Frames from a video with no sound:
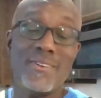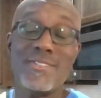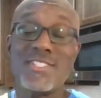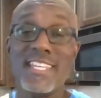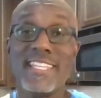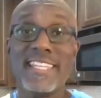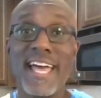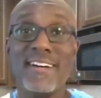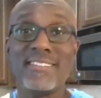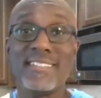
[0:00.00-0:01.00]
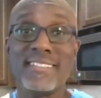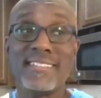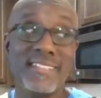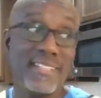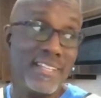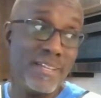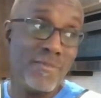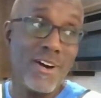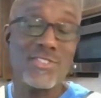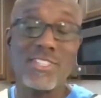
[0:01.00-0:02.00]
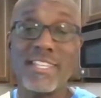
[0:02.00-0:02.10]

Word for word: or sitting out and watching